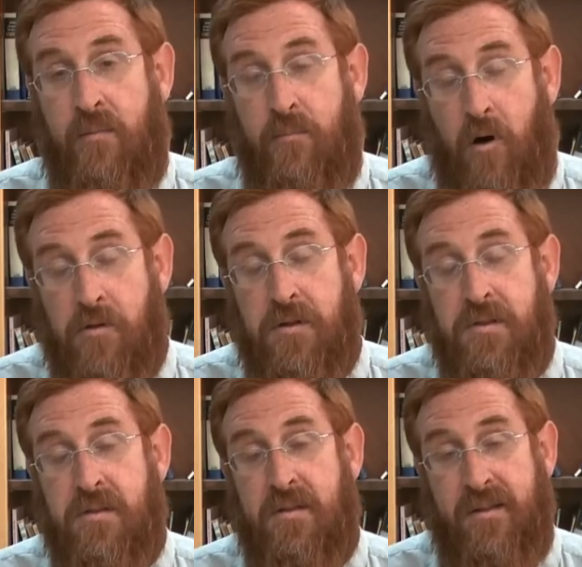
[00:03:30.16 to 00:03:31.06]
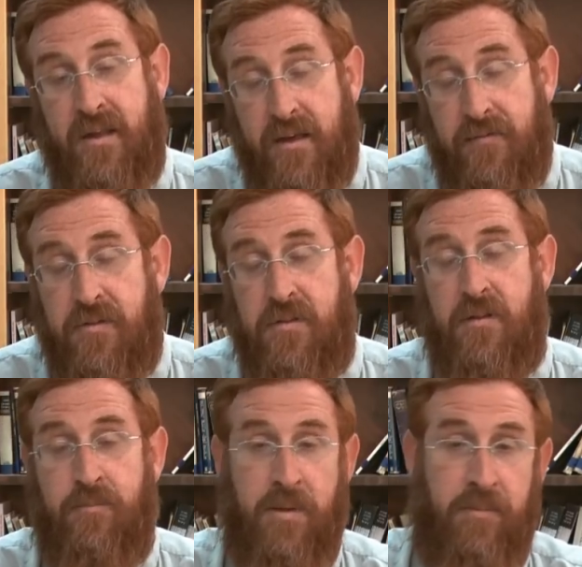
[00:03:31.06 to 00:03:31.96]
Moses gives
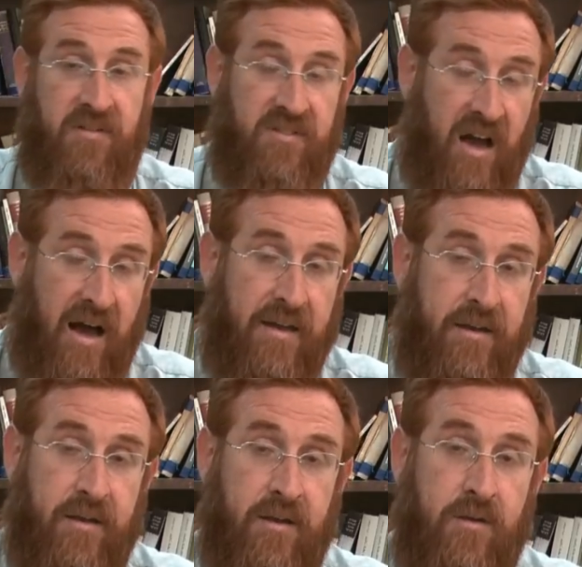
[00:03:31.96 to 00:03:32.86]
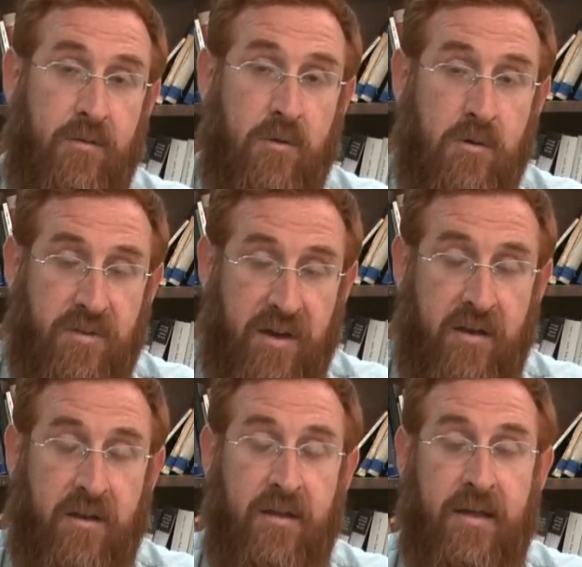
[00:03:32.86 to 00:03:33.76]
the people of Gad,
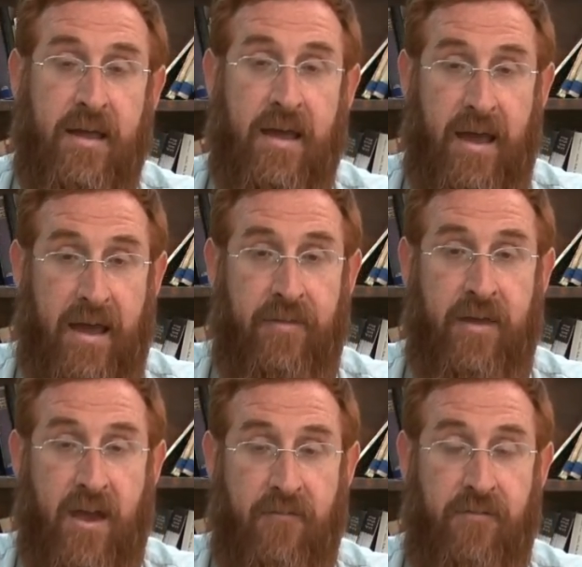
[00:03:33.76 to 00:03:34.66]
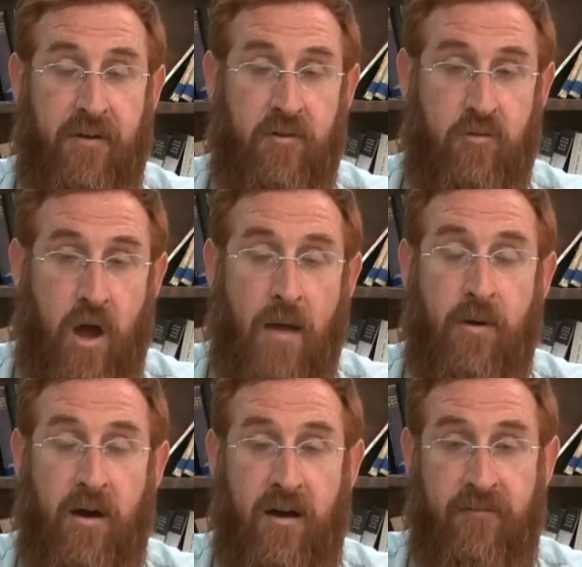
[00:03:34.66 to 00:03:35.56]
Reuven, and half of the
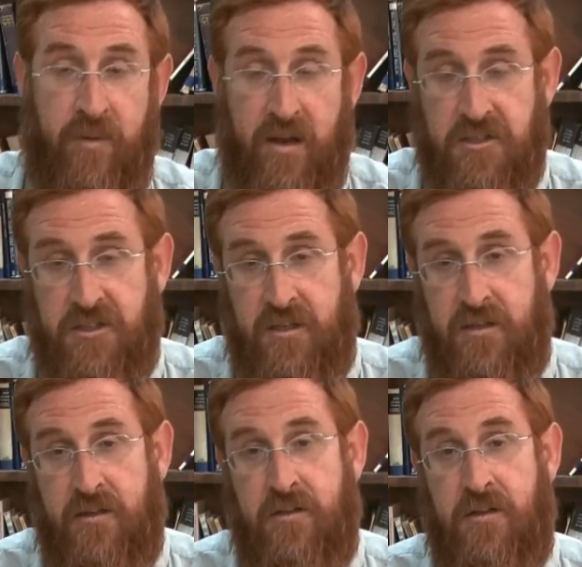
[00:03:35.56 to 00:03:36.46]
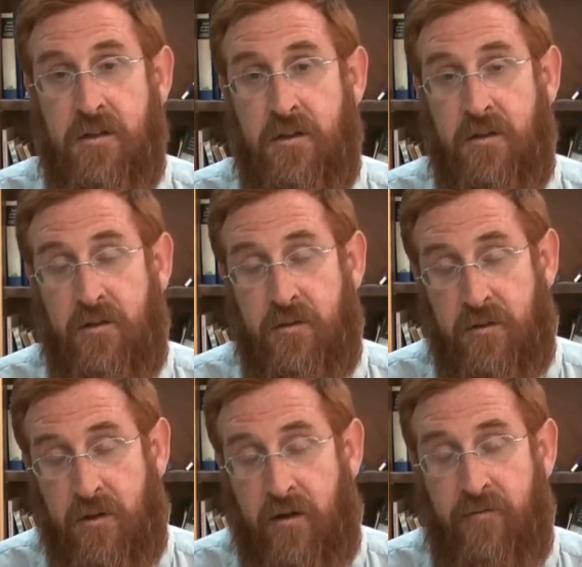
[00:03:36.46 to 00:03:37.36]
tribe of Menashe,
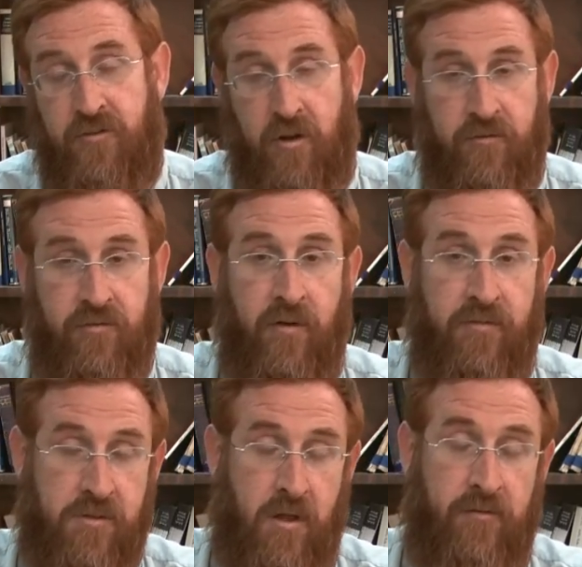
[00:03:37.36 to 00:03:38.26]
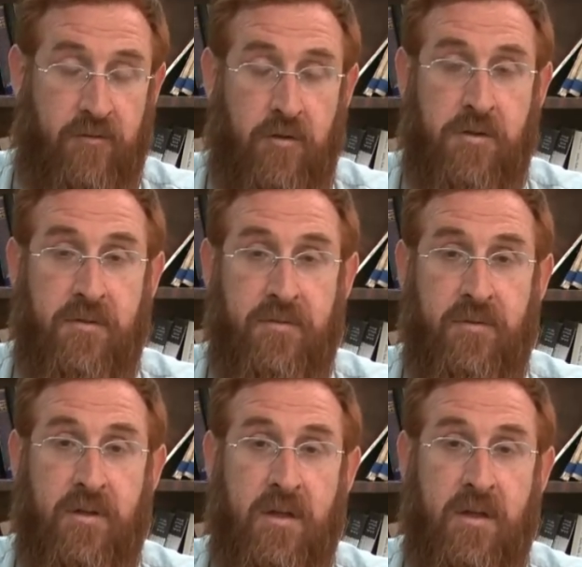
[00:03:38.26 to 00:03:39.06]
of son of Joseph.